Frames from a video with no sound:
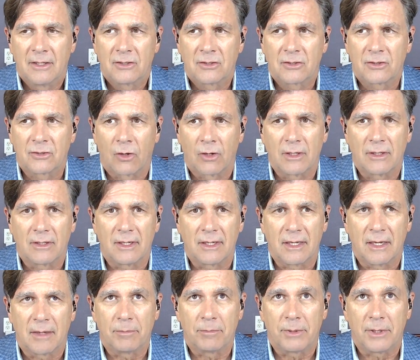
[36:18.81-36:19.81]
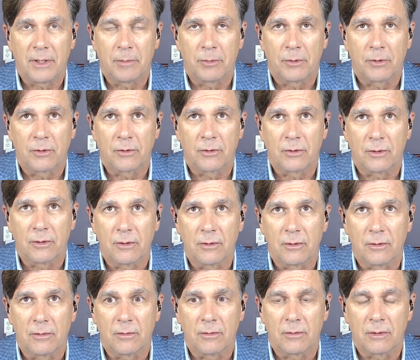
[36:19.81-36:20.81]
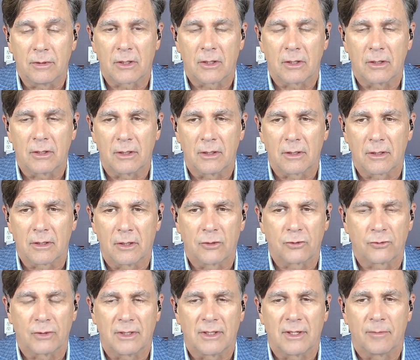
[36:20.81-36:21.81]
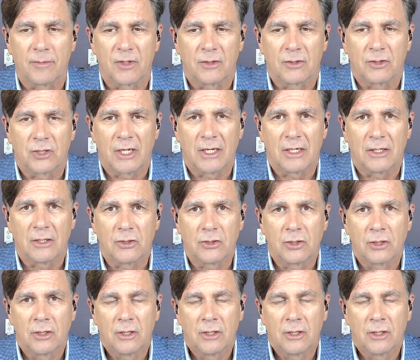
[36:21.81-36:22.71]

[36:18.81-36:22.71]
starting to get people to cultivate them to change.